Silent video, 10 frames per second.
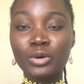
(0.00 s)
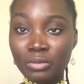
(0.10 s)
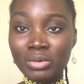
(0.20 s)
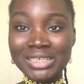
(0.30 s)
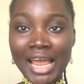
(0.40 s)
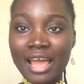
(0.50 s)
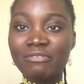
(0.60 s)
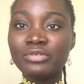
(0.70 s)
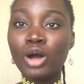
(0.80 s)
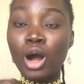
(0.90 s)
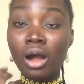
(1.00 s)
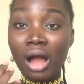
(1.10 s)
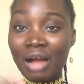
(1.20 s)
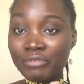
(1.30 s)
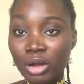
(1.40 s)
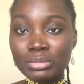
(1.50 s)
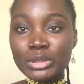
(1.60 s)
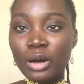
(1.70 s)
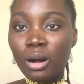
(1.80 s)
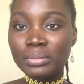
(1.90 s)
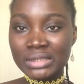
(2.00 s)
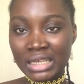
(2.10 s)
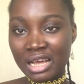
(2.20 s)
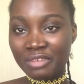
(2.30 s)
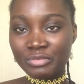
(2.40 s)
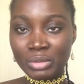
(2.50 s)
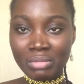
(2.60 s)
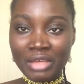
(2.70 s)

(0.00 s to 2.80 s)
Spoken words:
which I've come to observe with my